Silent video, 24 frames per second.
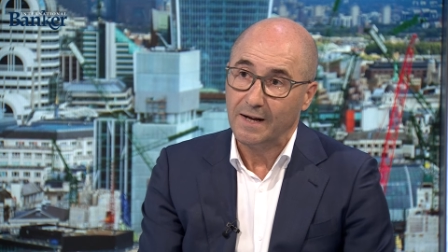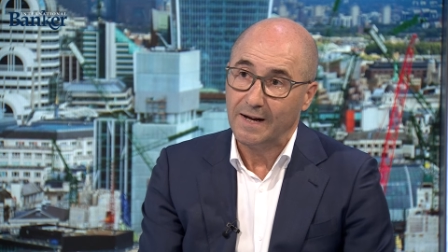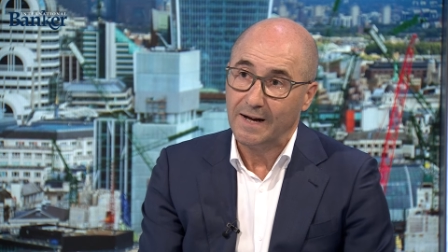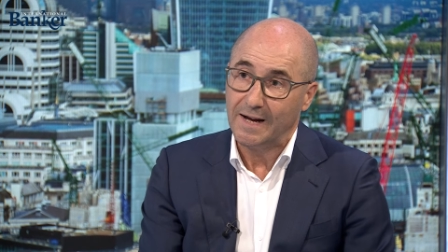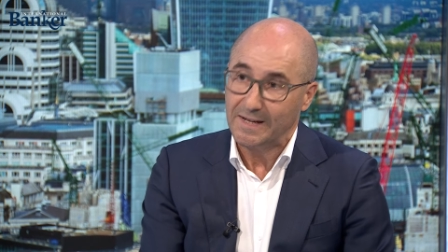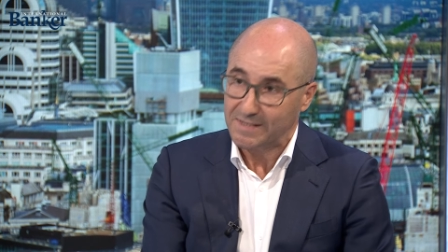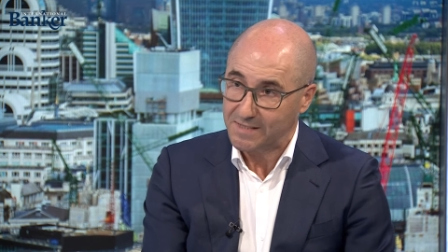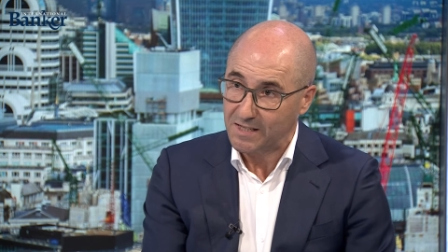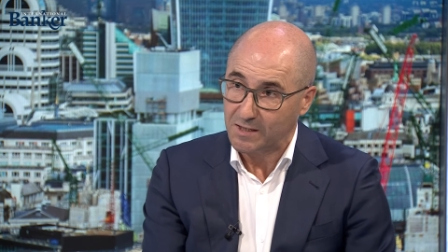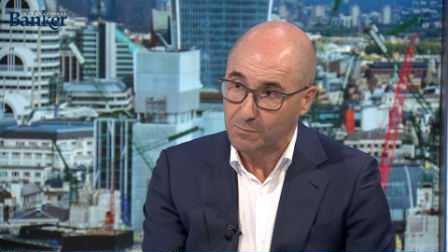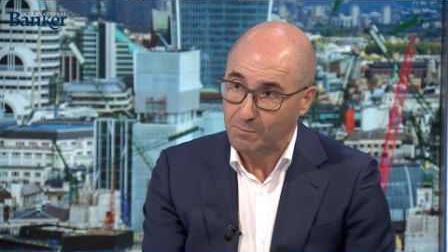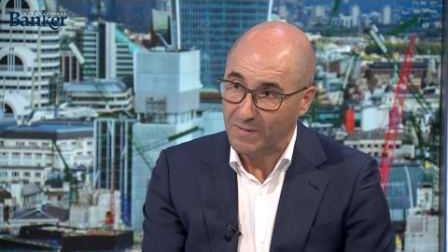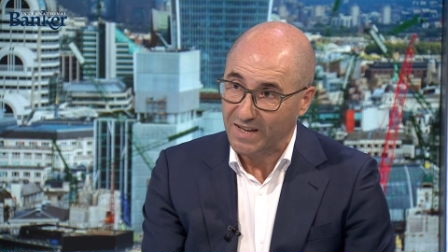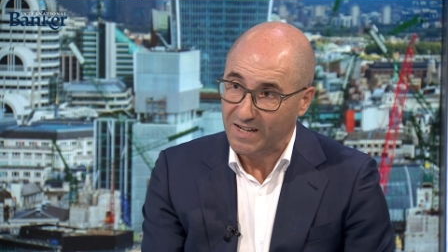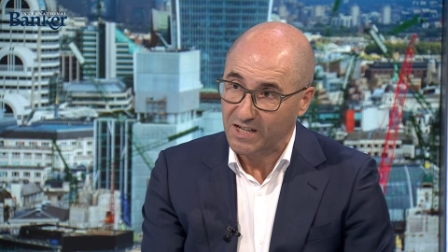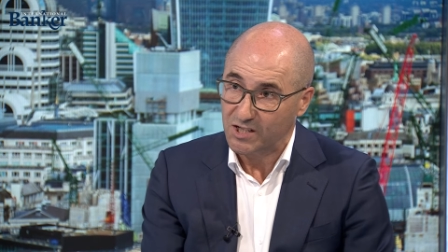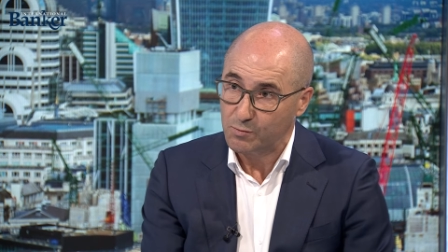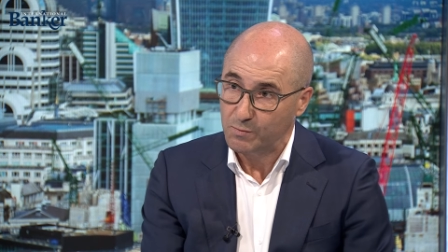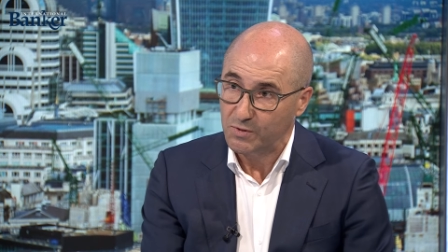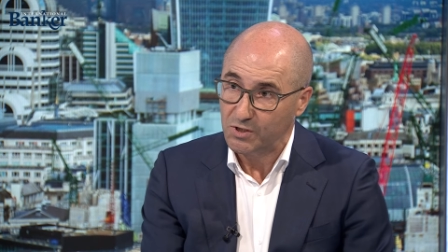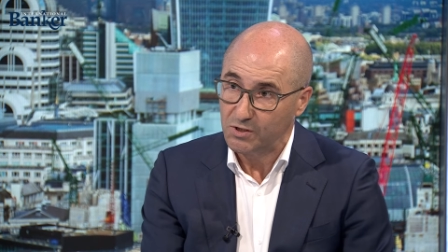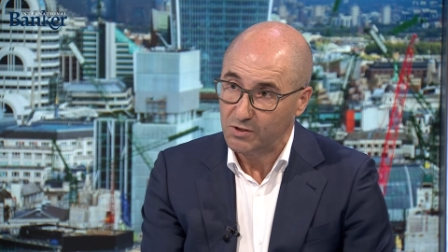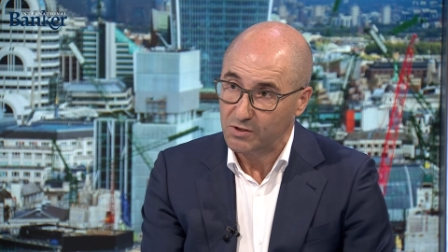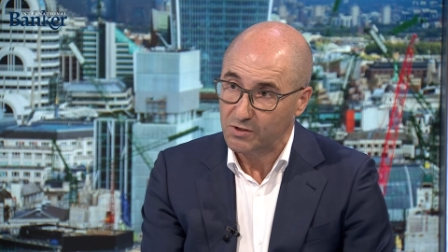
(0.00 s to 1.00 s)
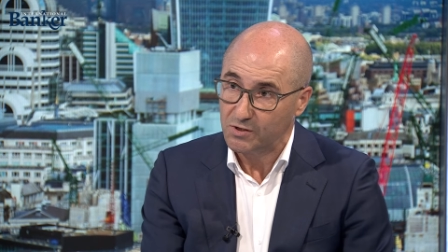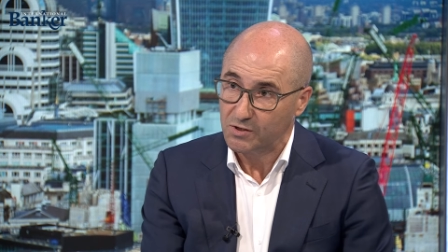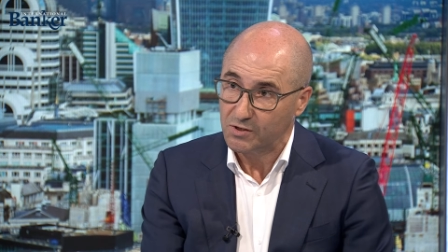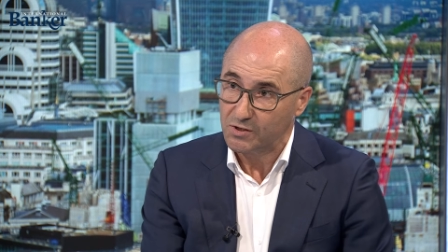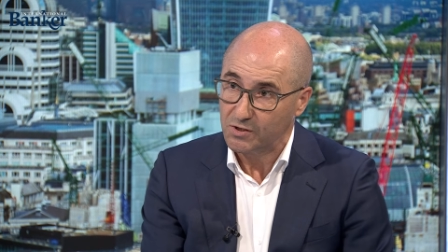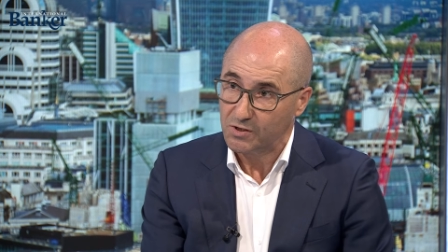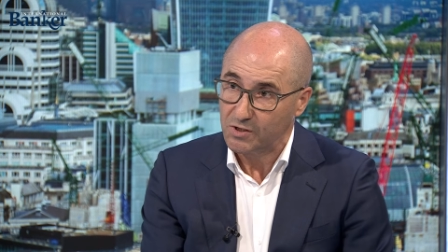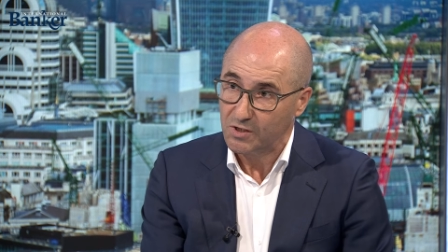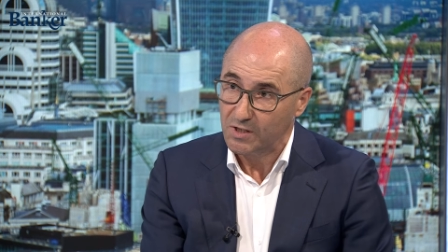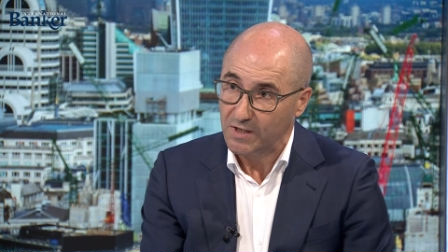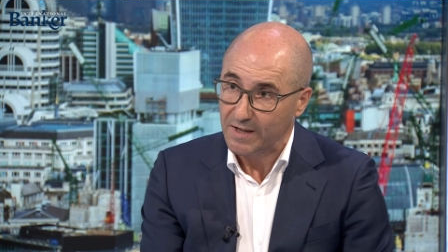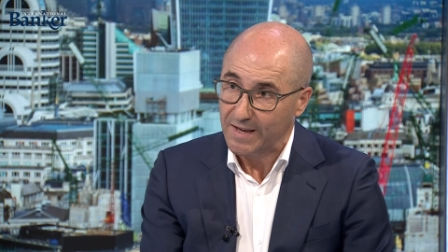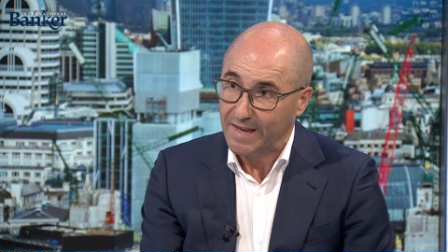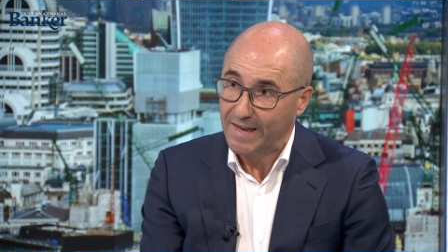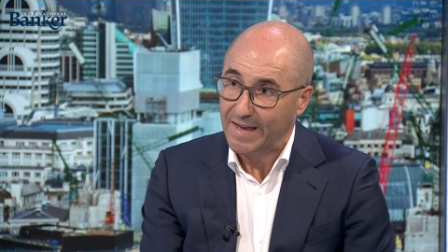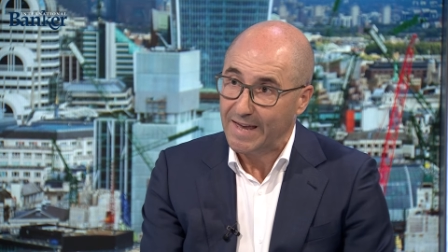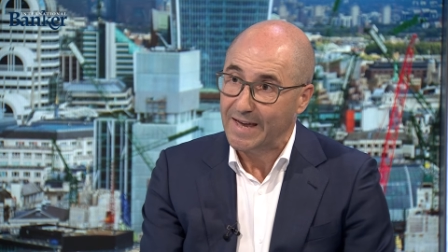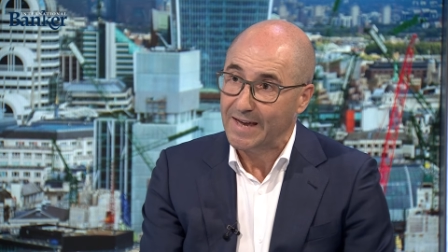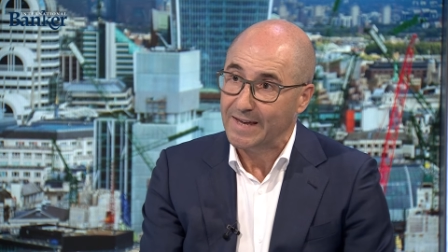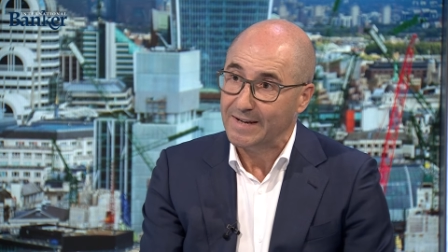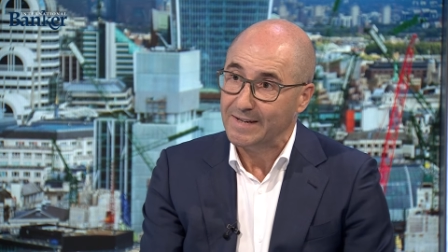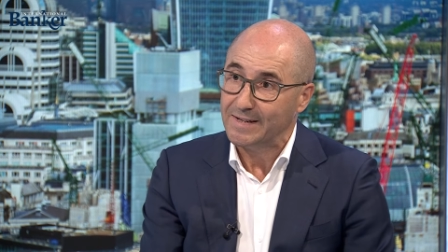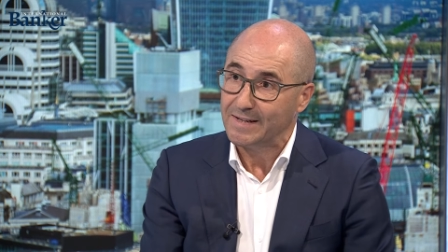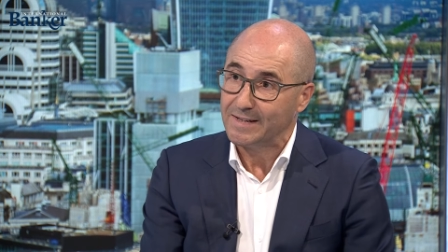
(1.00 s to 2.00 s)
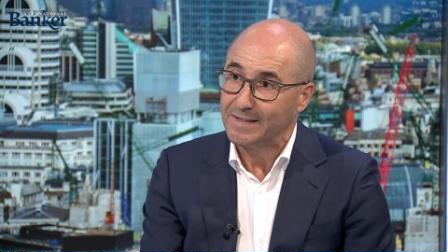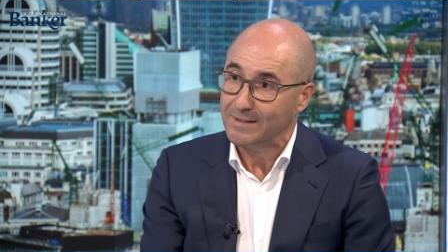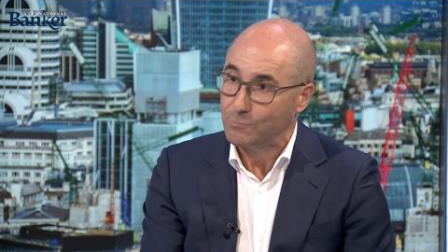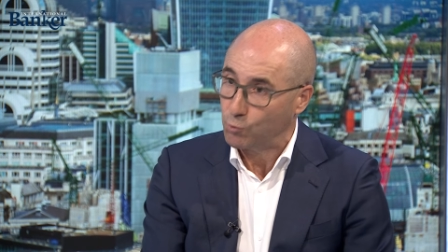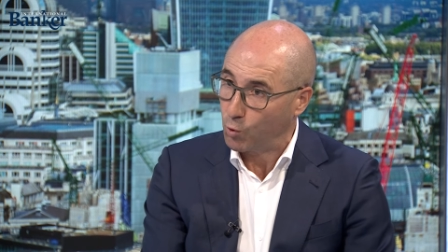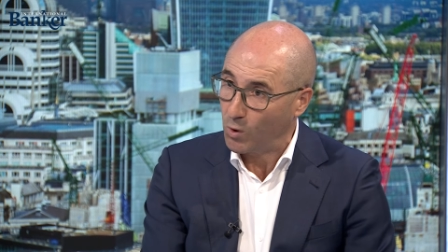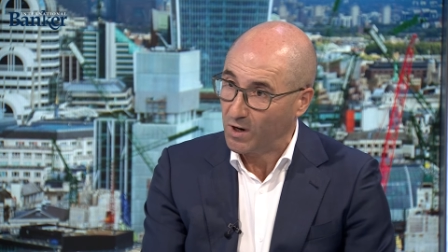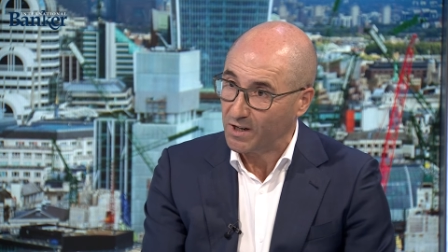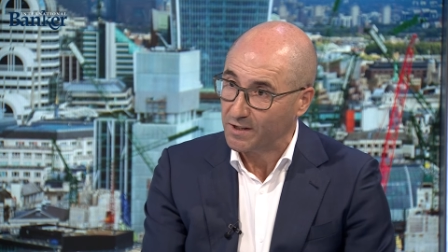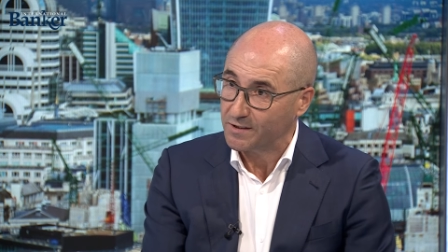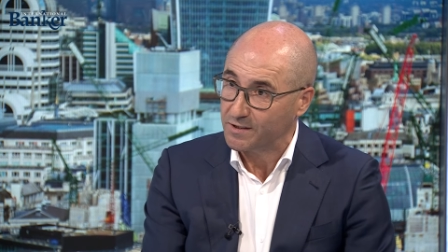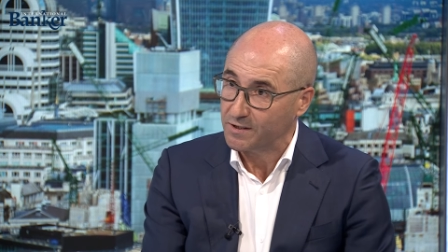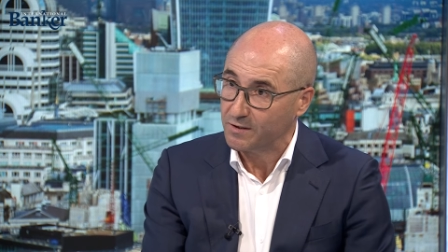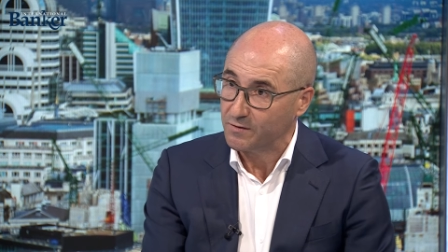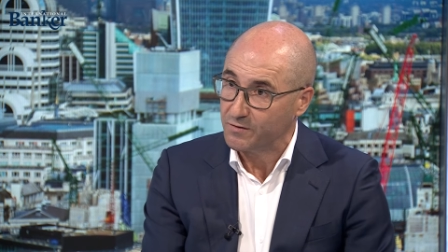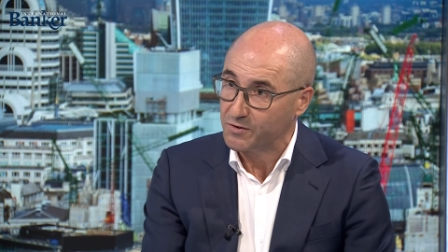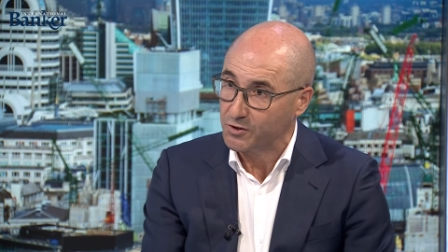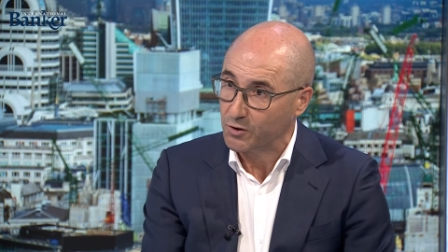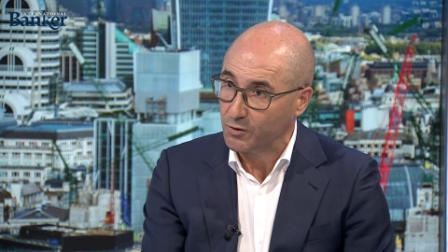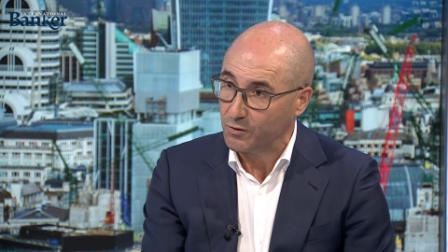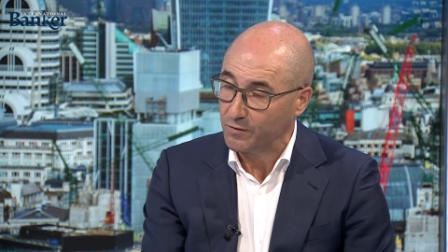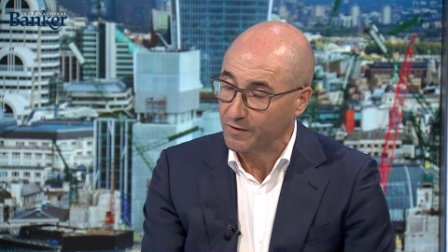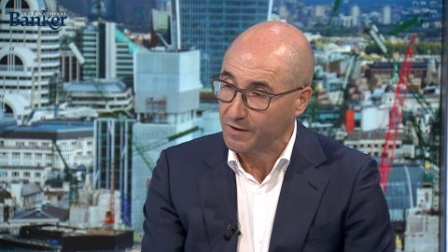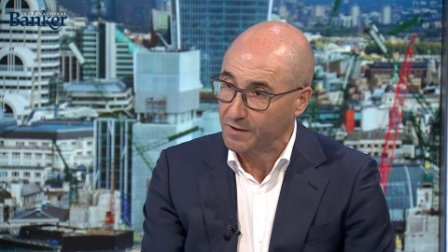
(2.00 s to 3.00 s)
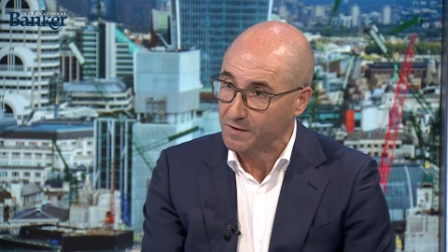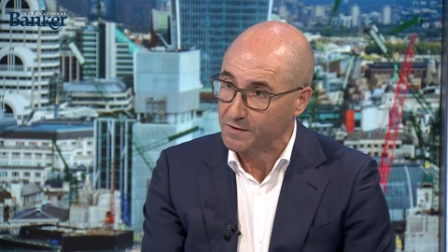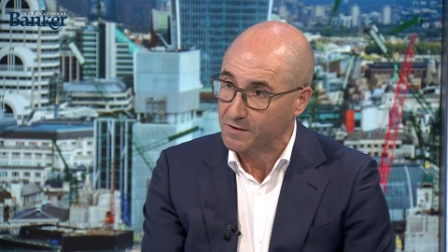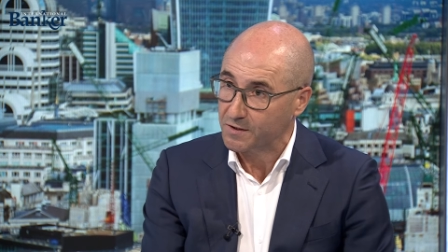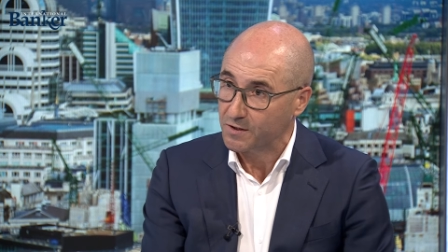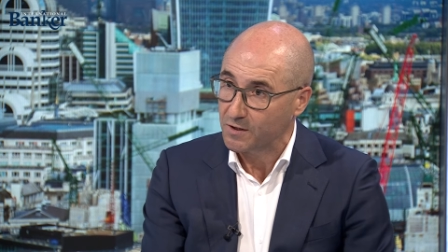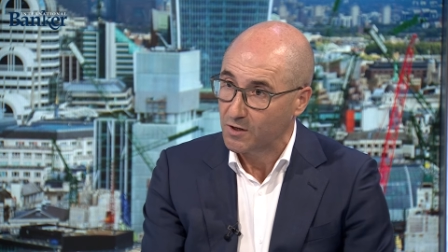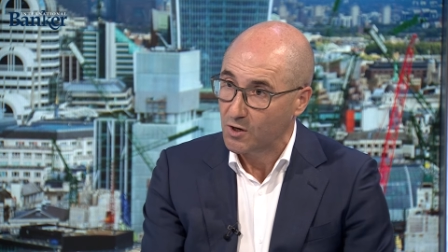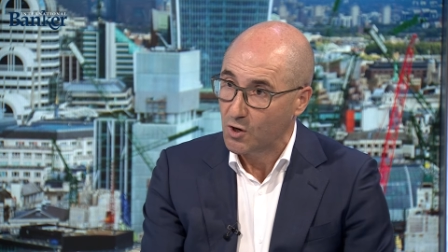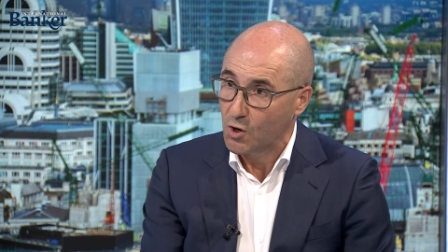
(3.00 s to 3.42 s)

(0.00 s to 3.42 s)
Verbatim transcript: asset management and quality of service,